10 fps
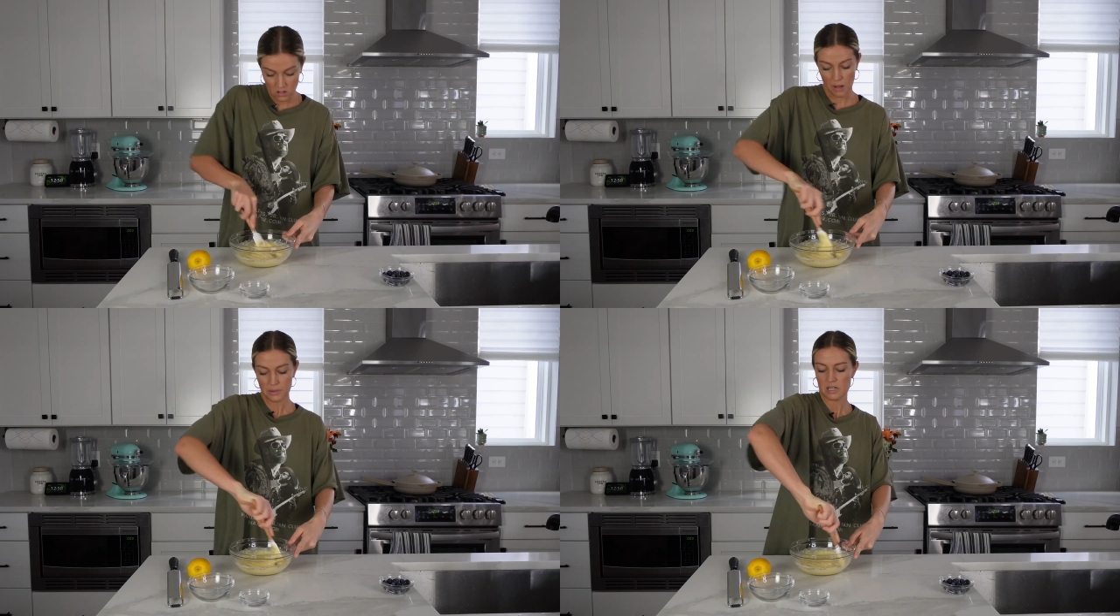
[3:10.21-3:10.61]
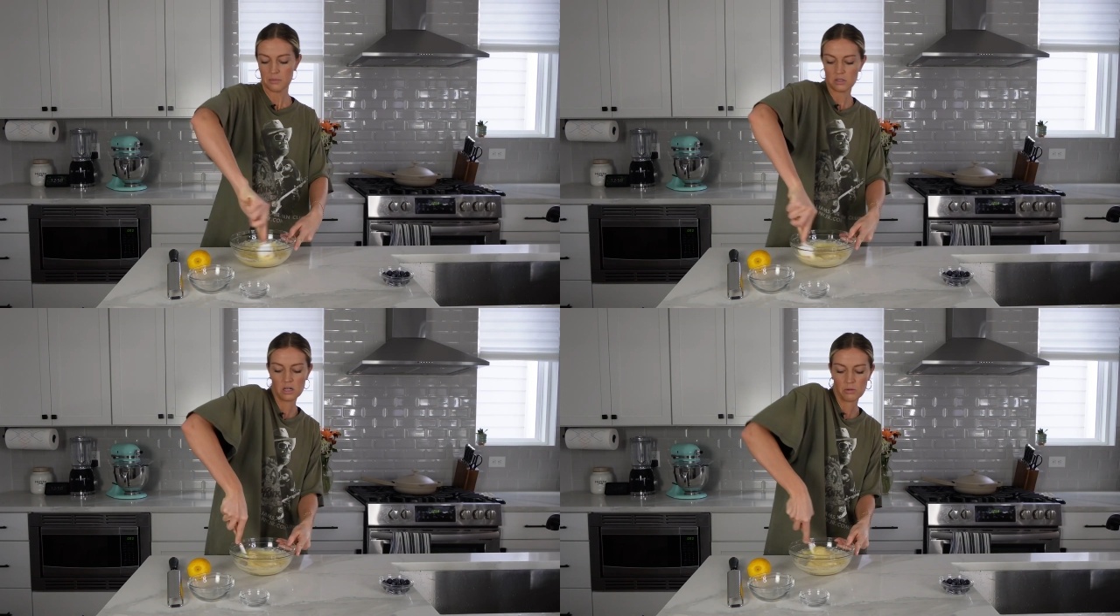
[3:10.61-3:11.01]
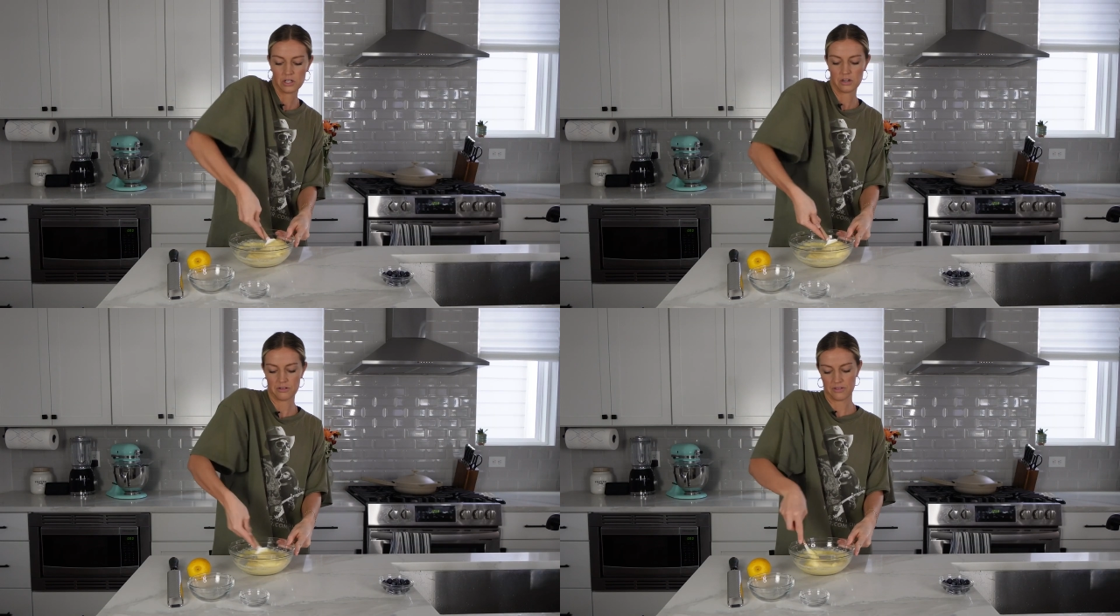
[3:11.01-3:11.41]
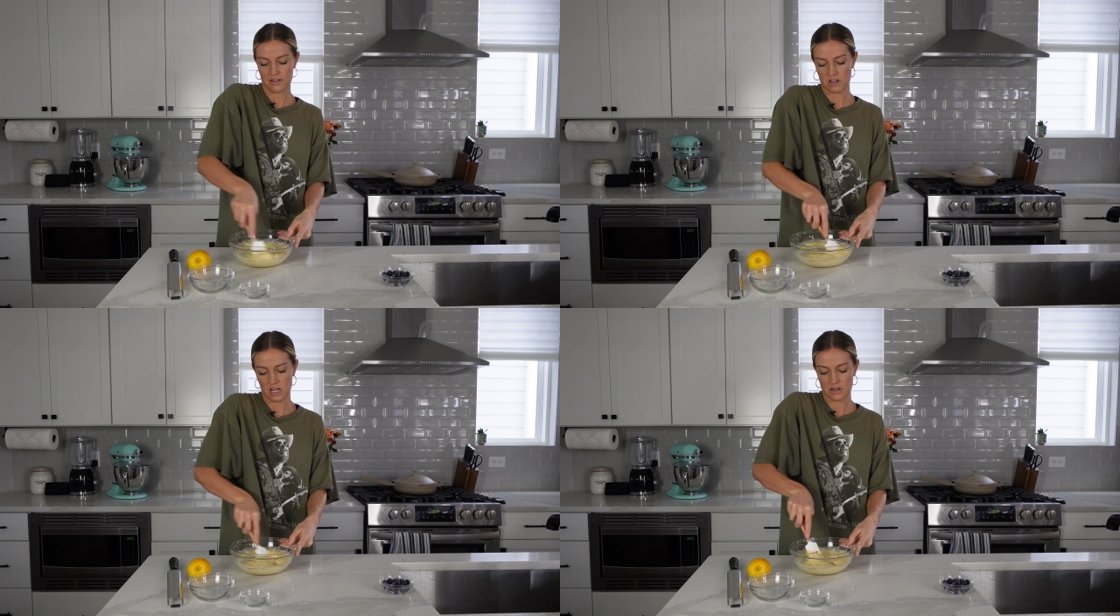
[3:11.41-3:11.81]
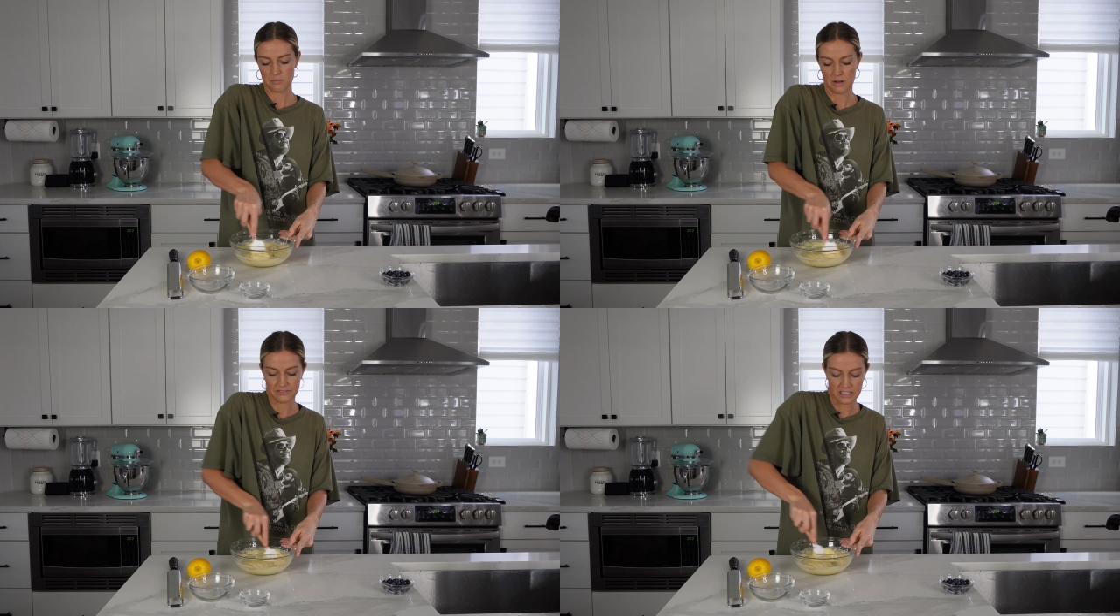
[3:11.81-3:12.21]
Comment down below what your favorite kind of
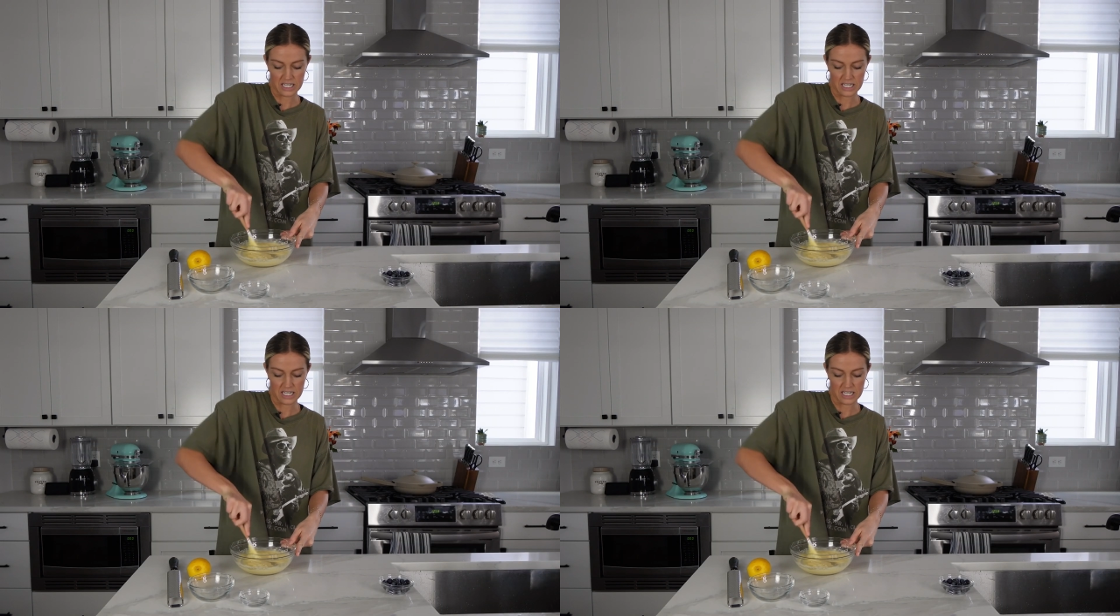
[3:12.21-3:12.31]
muffin